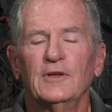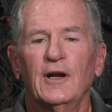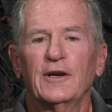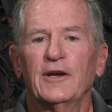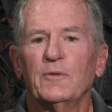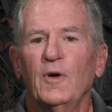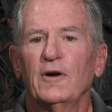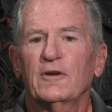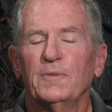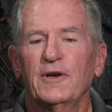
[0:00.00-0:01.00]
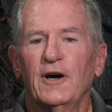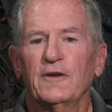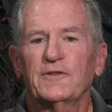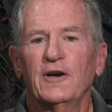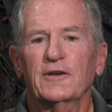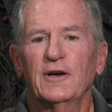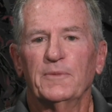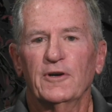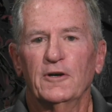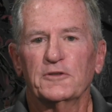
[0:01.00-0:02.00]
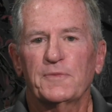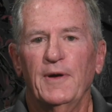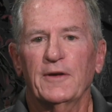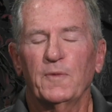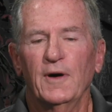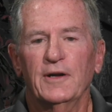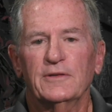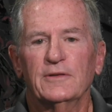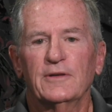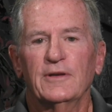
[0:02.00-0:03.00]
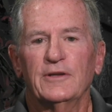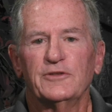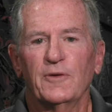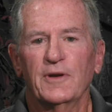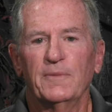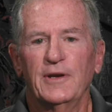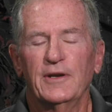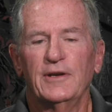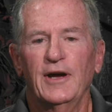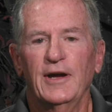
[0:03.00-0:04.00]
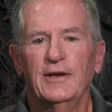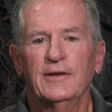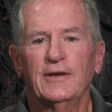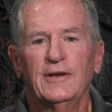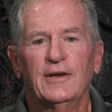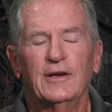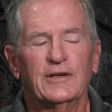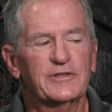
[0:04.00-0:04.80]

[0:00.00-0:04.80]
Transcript: Again, welcome to Golf Talk. I'm your host, Pat White, and joining me today is